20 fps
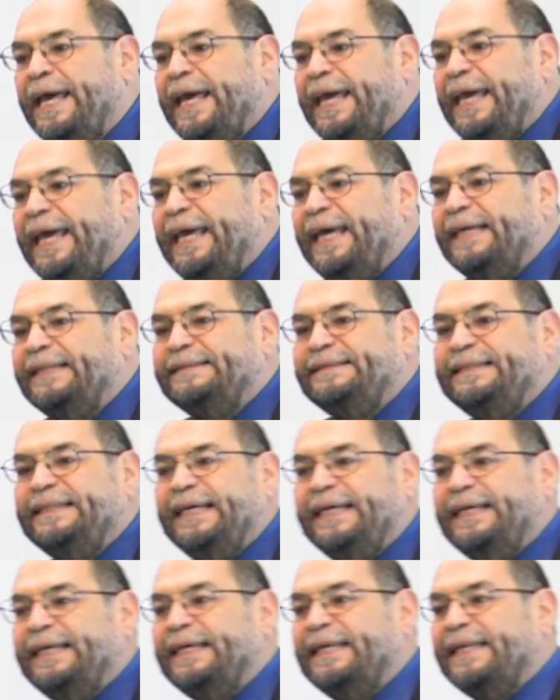is
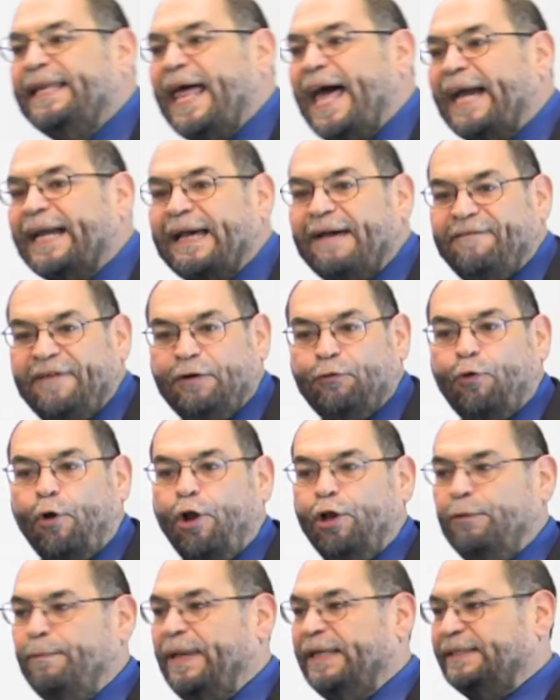the lack of
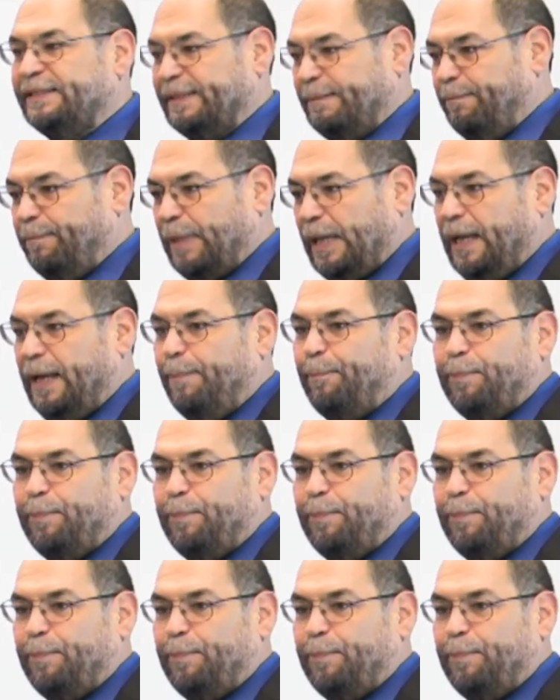enrollment uh,